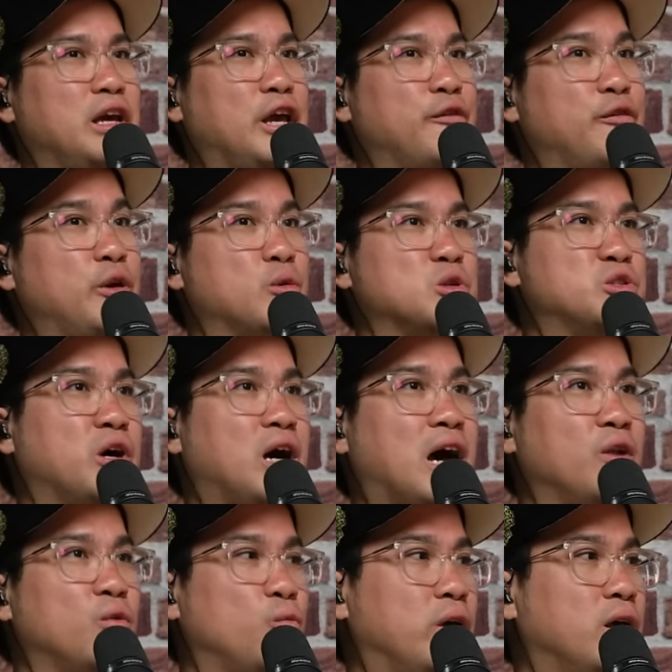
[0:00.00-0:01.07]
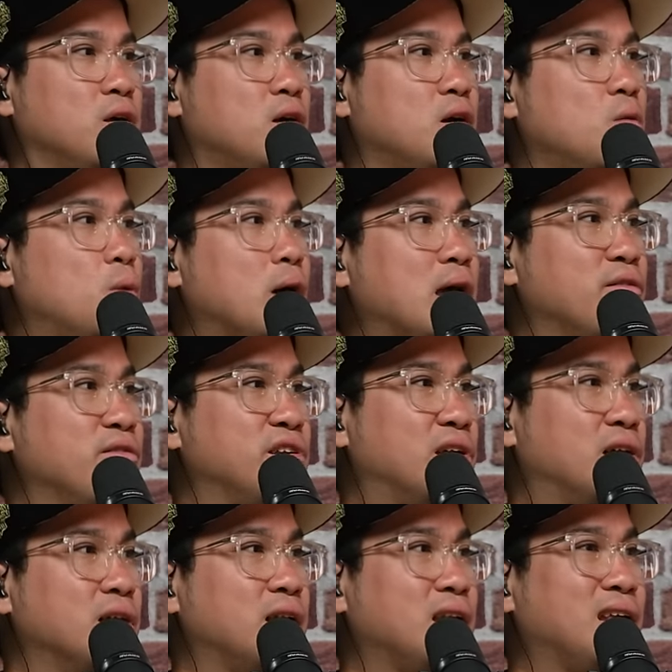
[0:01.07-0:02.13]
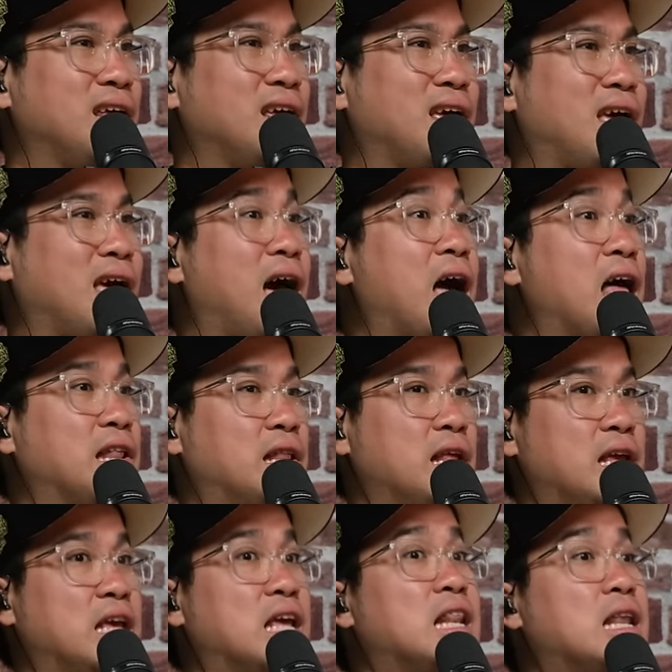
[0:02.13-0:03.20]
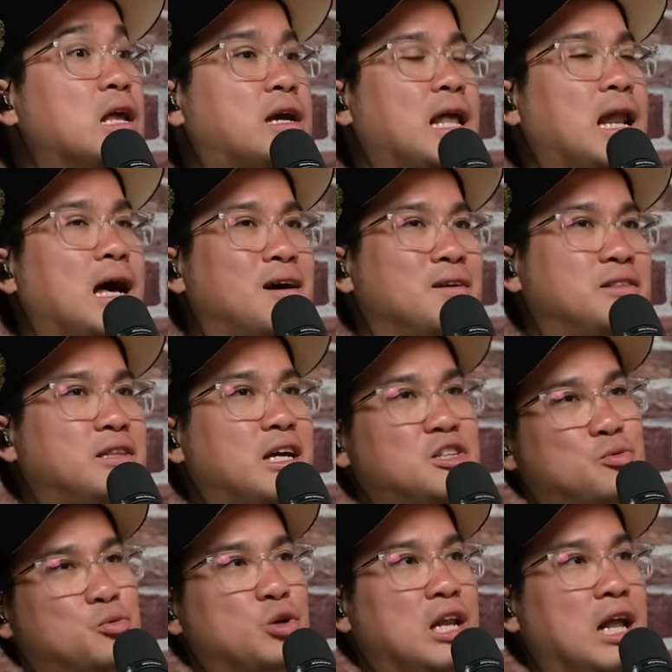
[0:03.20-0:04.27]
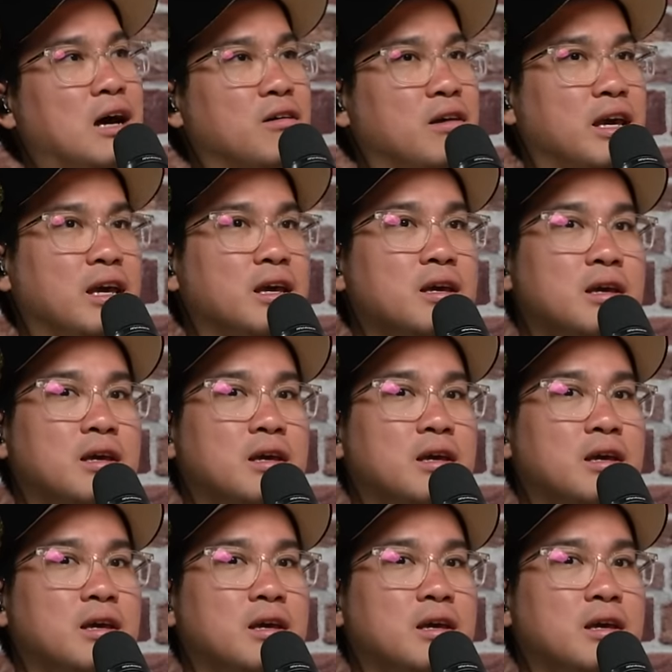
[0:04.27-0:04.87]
if he was not unwell or whatever, not okay lah. Touch wood lah. Okay.